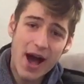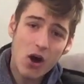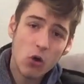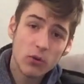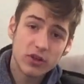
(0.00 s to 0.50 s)

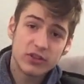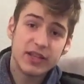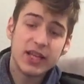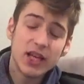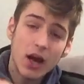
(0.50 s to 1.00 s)
How does
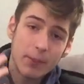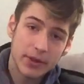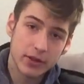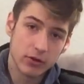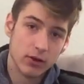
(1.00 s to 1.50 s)
he
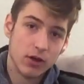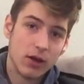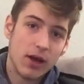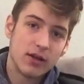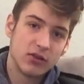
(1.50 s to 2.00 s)
appear?
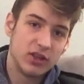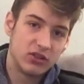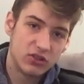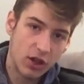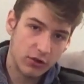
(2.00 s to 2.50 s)
Does he
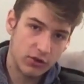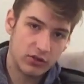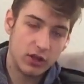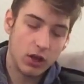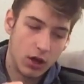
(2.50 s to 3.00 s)
stutter?
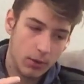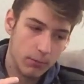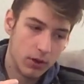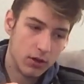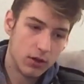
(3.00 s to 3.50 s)
Does he
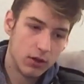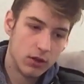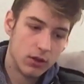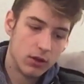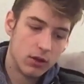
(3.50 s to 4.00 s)

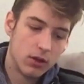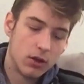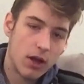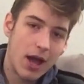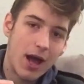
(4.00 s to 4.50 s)

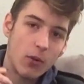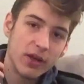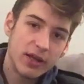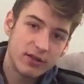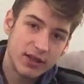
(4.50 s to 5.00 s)

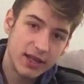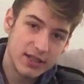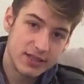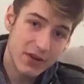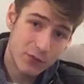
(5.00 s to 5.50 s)
How is
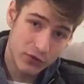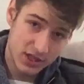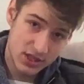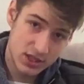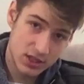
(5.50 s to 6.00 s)
he
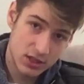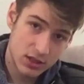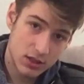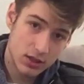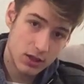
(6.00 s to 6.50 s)
different?
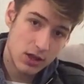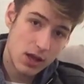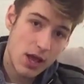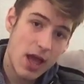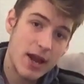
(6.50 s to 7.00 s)

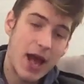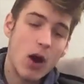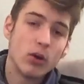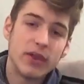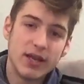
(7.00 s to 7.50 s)
And
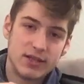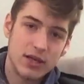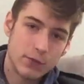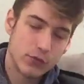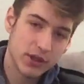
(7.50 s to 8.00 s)
how could
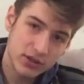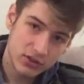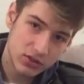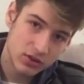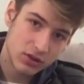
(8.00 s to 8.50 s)
that
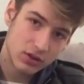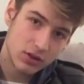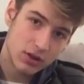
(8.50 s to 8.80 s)
difference